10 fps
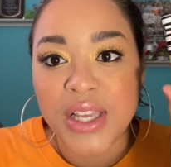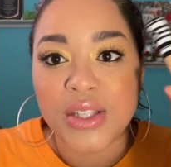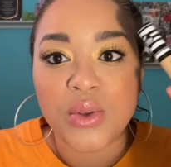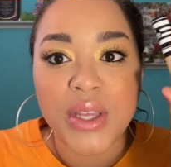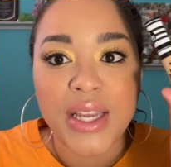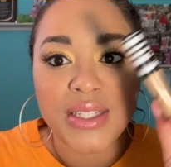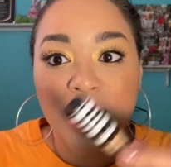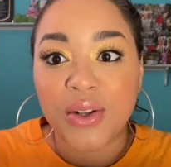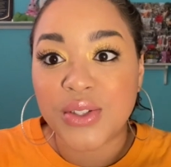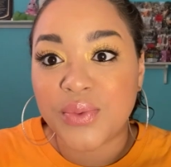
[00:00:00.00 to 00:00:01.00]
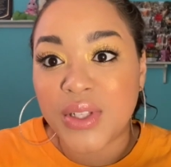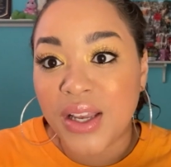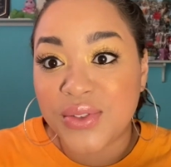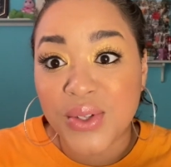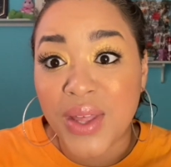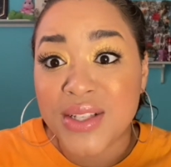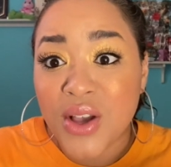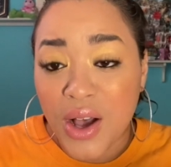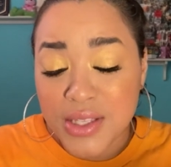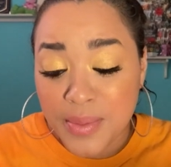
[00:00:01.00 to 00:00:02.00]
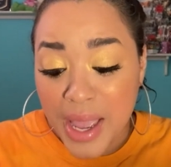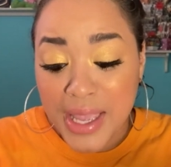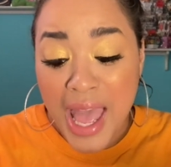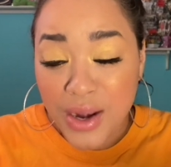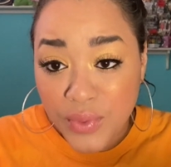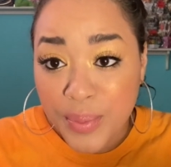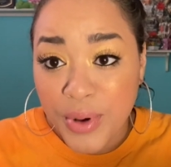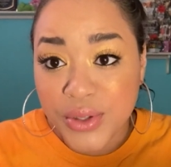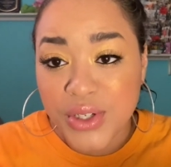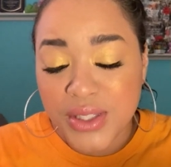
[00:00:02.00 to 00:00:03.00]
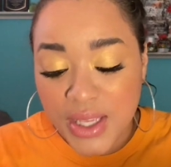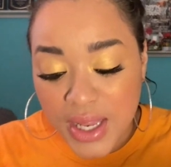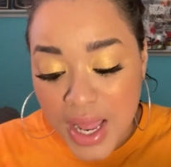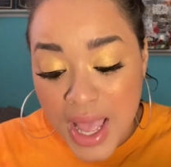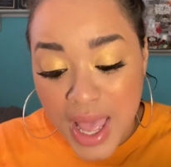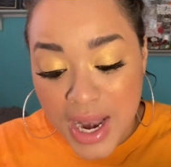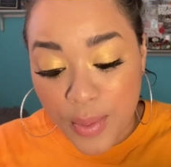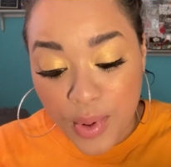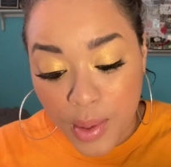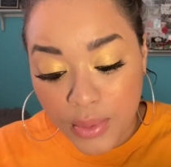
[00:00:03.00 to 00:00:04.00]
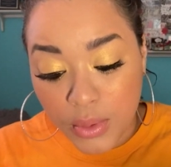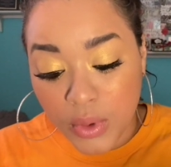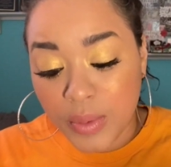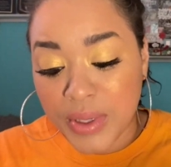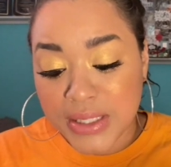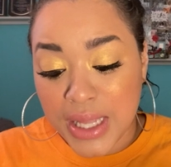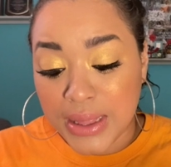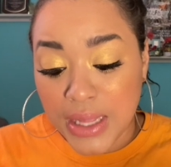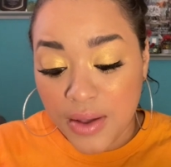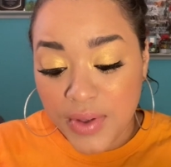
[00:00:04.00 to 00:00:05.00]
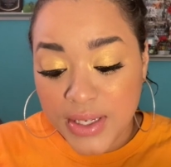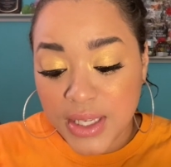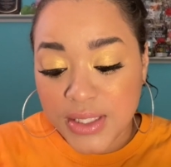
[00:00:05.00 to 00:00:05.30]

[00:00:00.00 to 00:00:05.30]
Yeah, it's only $8 in real life, so that's awesome. I can repurchase it, and I probably will because I love it.